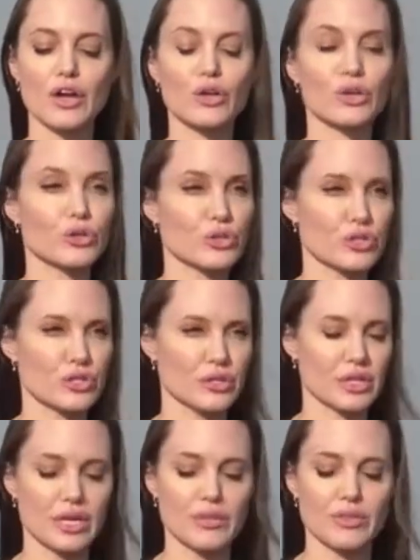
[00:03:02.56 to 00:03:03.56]
I urge
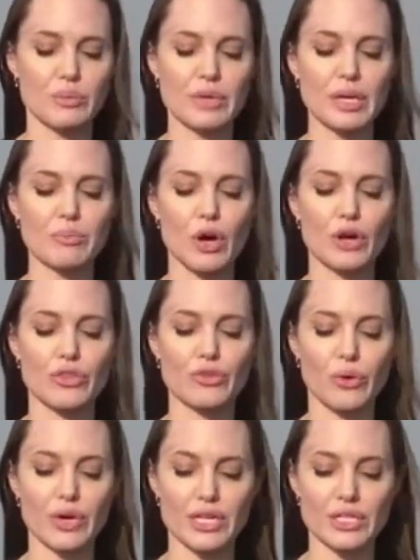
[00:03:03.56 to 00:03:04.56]
the Myanmar
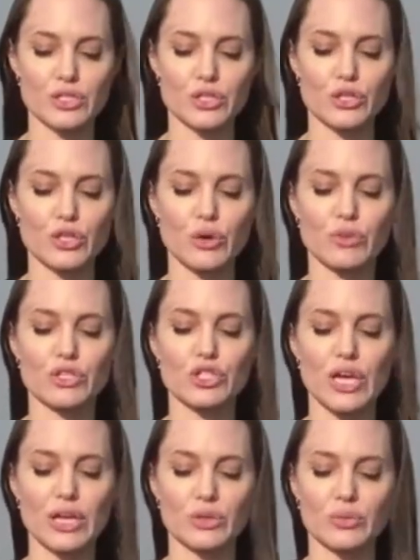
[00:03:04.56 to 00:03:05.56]
authorities to show the
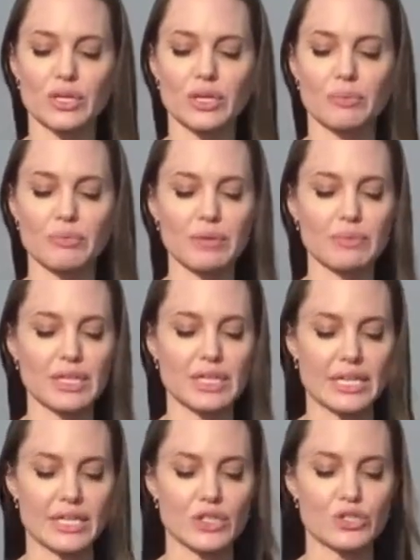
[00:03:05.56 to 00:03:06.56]
genuine commitment
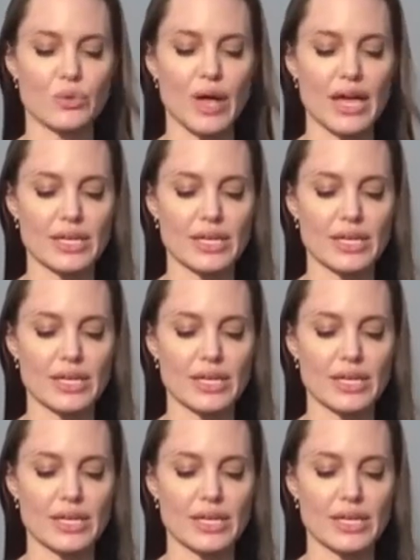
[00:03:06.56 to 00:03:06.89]
needed to